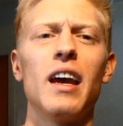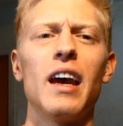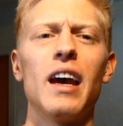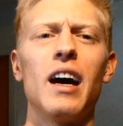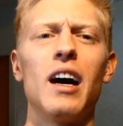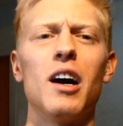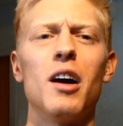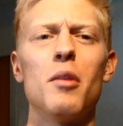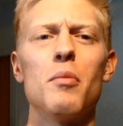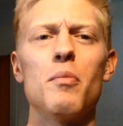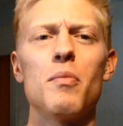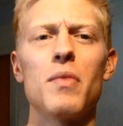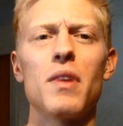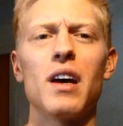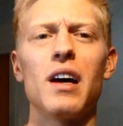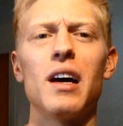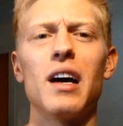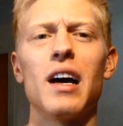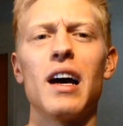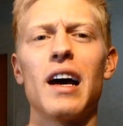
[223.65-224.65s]

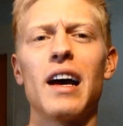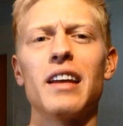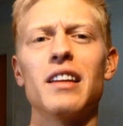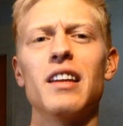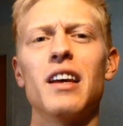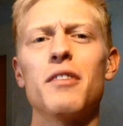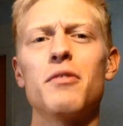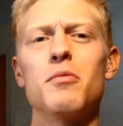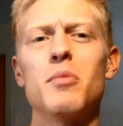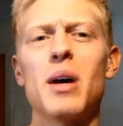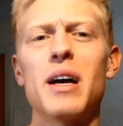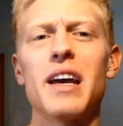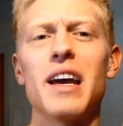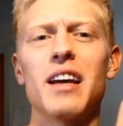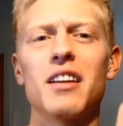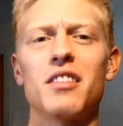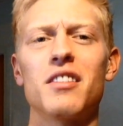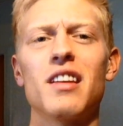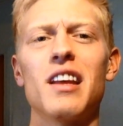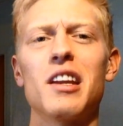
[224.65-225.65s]
I had left my
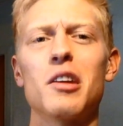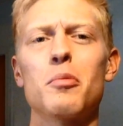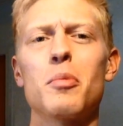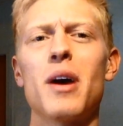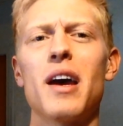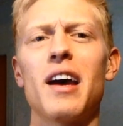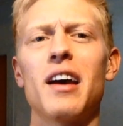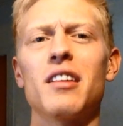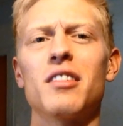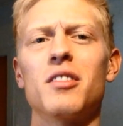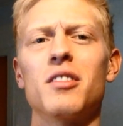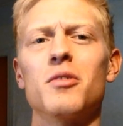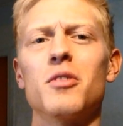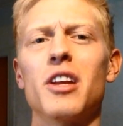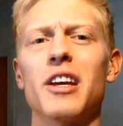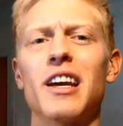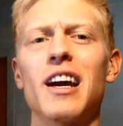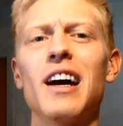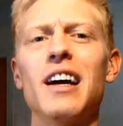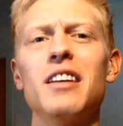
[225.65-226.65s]
aesthetic past of
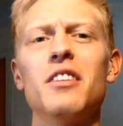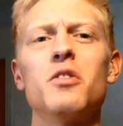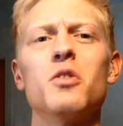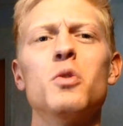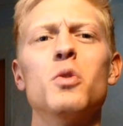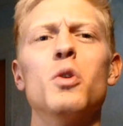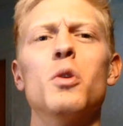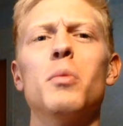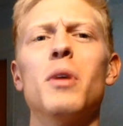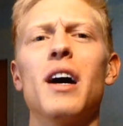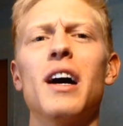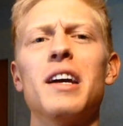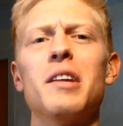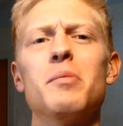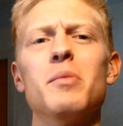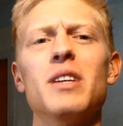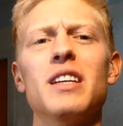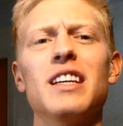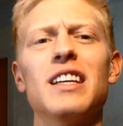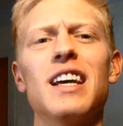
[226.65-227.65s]
like high school
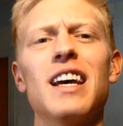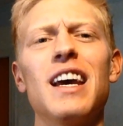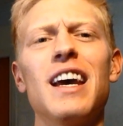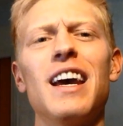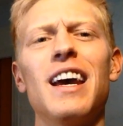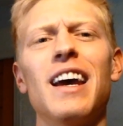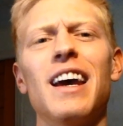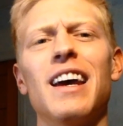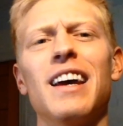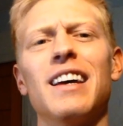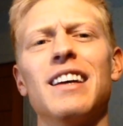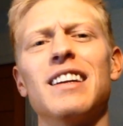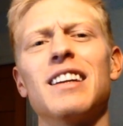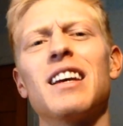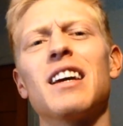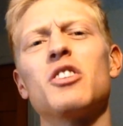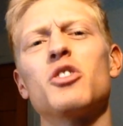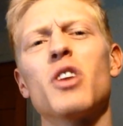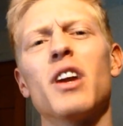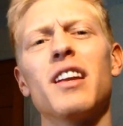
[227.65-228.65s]
behind me and
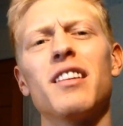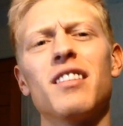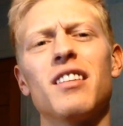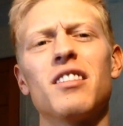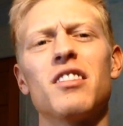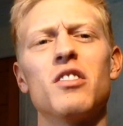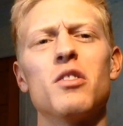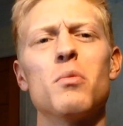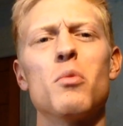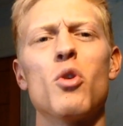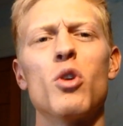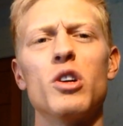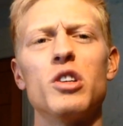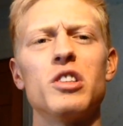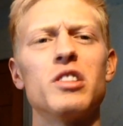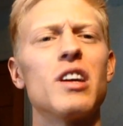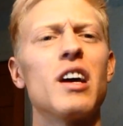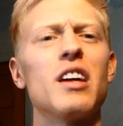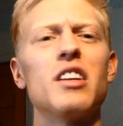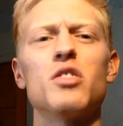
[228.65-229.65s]
transitioned to more
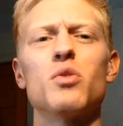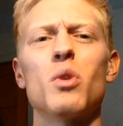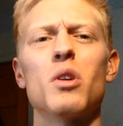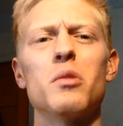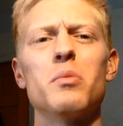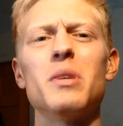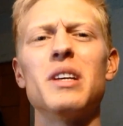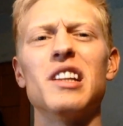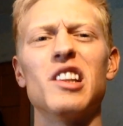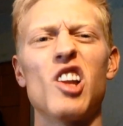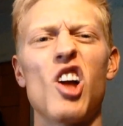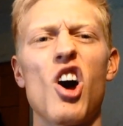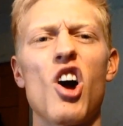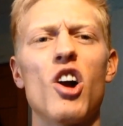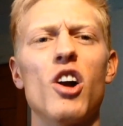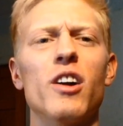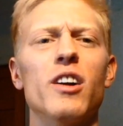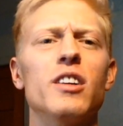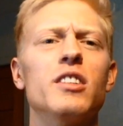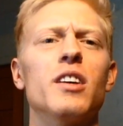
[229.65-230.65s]
I just wanted to be
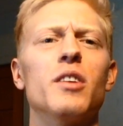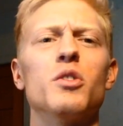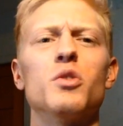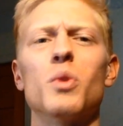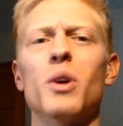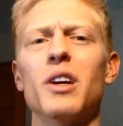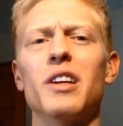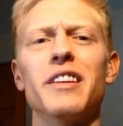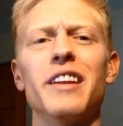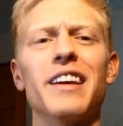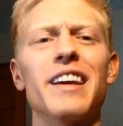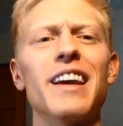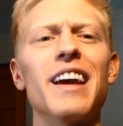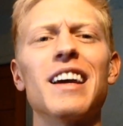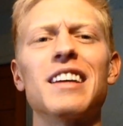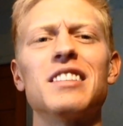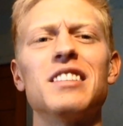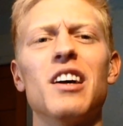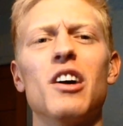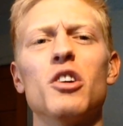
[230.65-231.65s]
large. I was wearing like
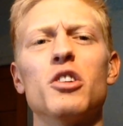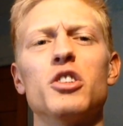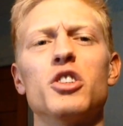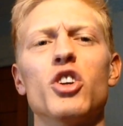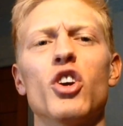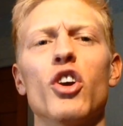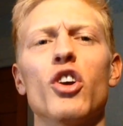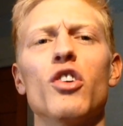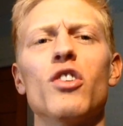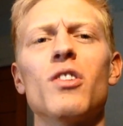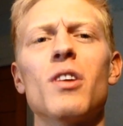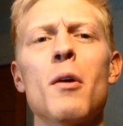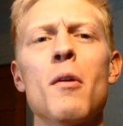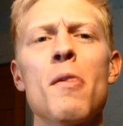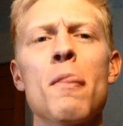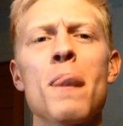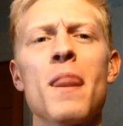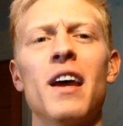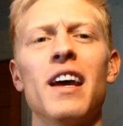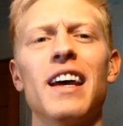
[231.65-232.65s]
XL shirts,
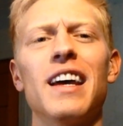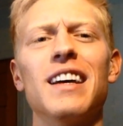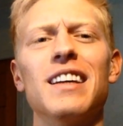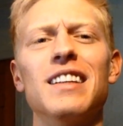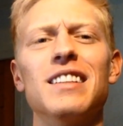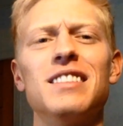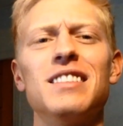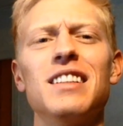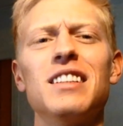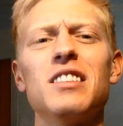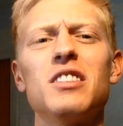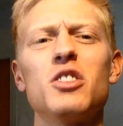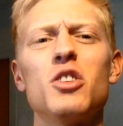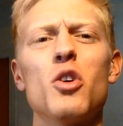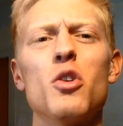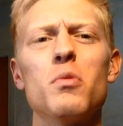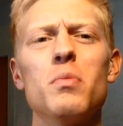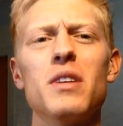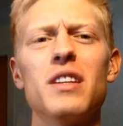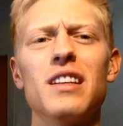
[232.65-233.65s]
and Zyzz
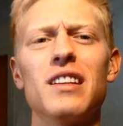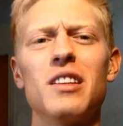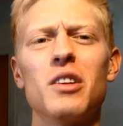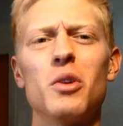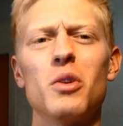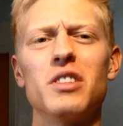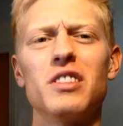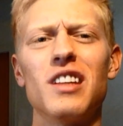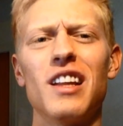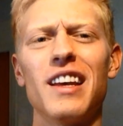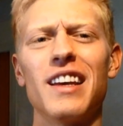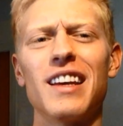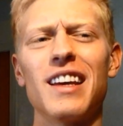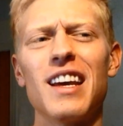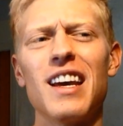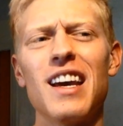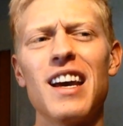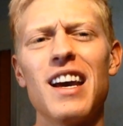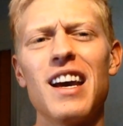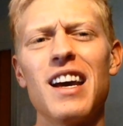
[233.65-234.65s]
showed me that there was
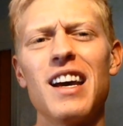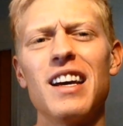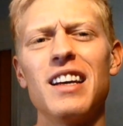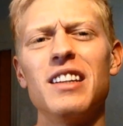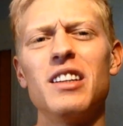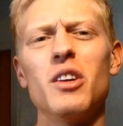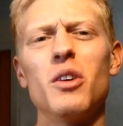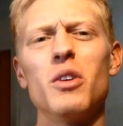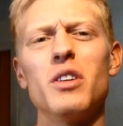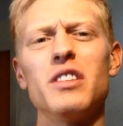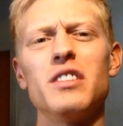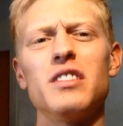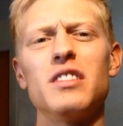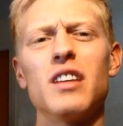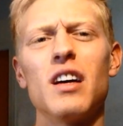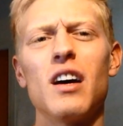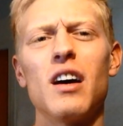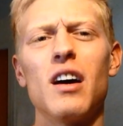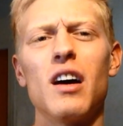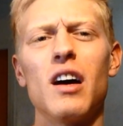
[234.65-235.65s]

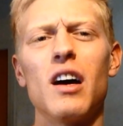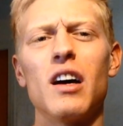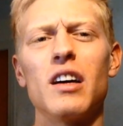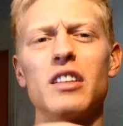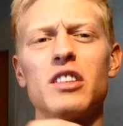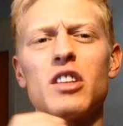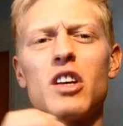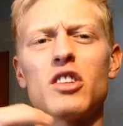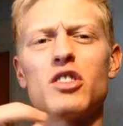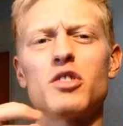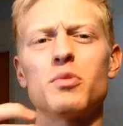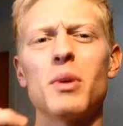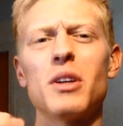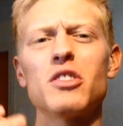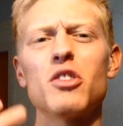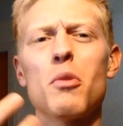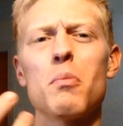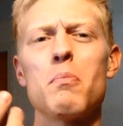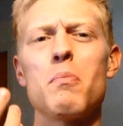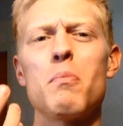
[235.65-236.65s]
a
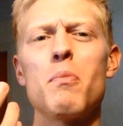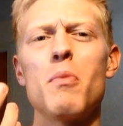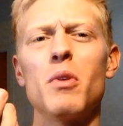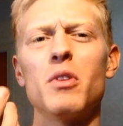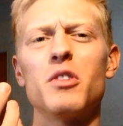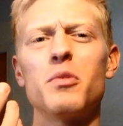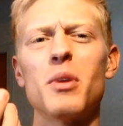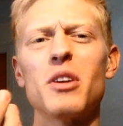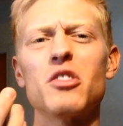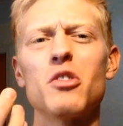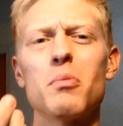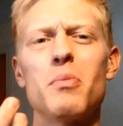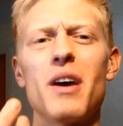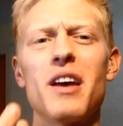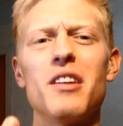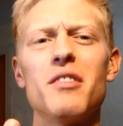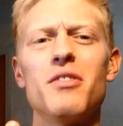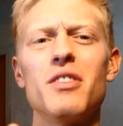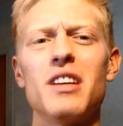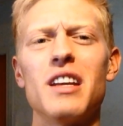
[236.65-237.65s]
special
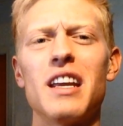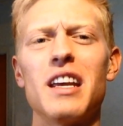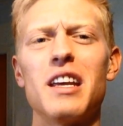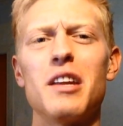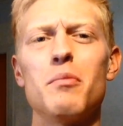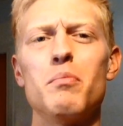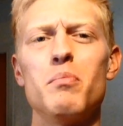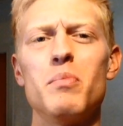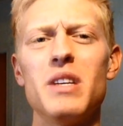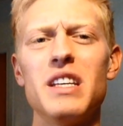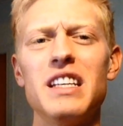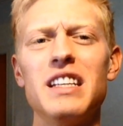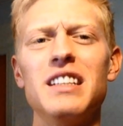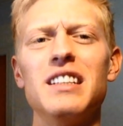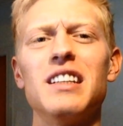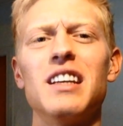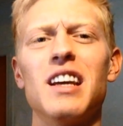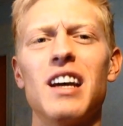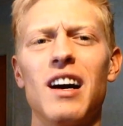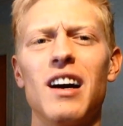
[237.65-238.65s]
benefit in
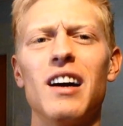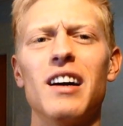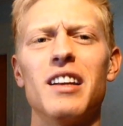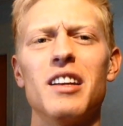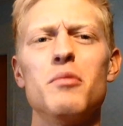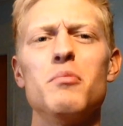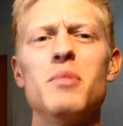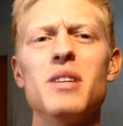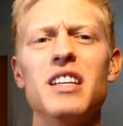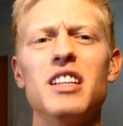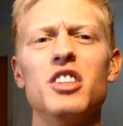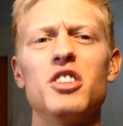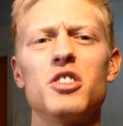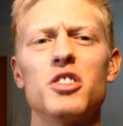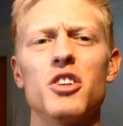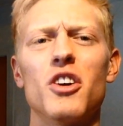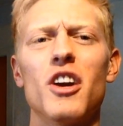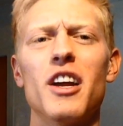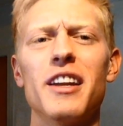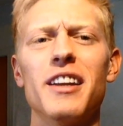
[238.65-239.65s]
being cut and being
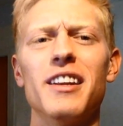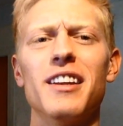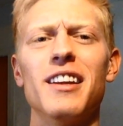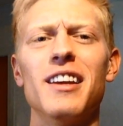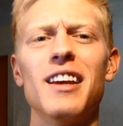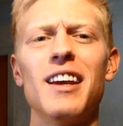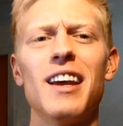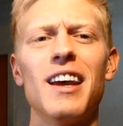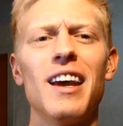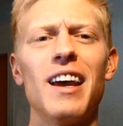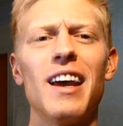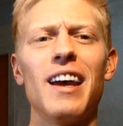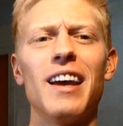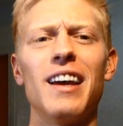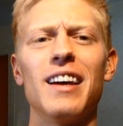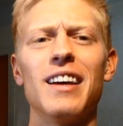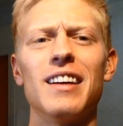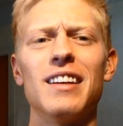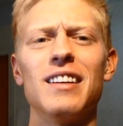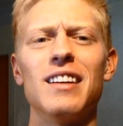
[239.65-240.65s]
shredded,
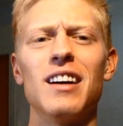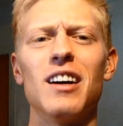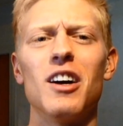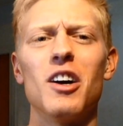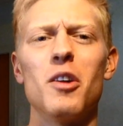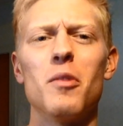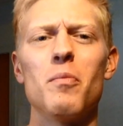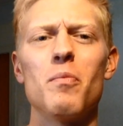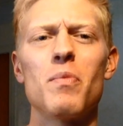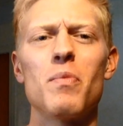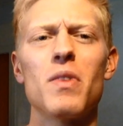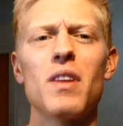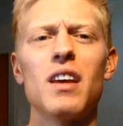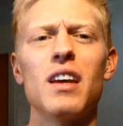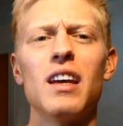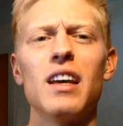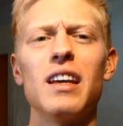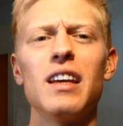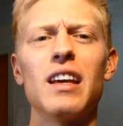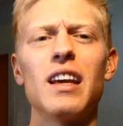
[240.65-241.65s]
and
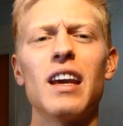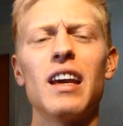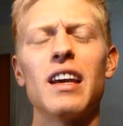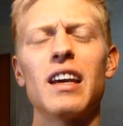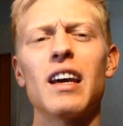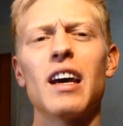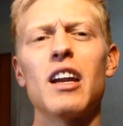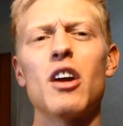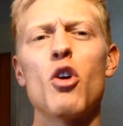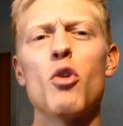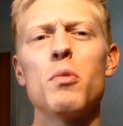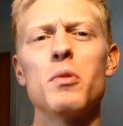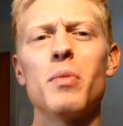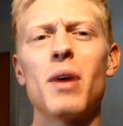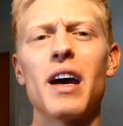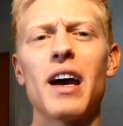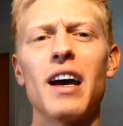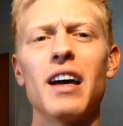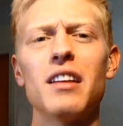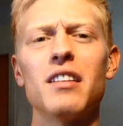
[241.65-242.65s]
it kind of opened
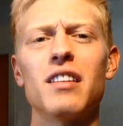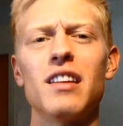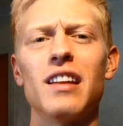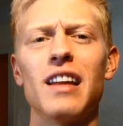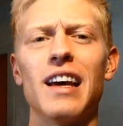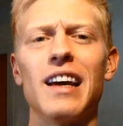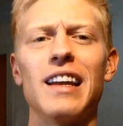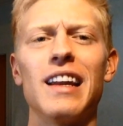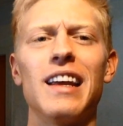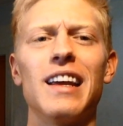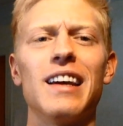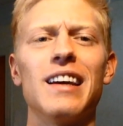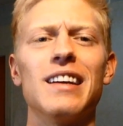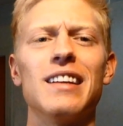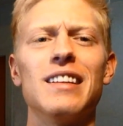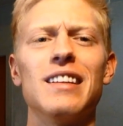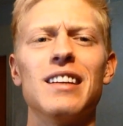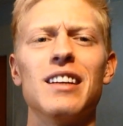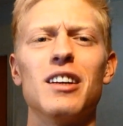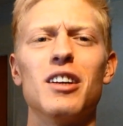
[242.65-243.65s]
my eyes to that,
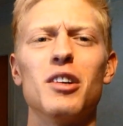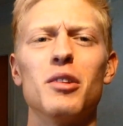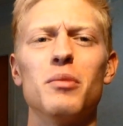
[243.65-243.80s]
and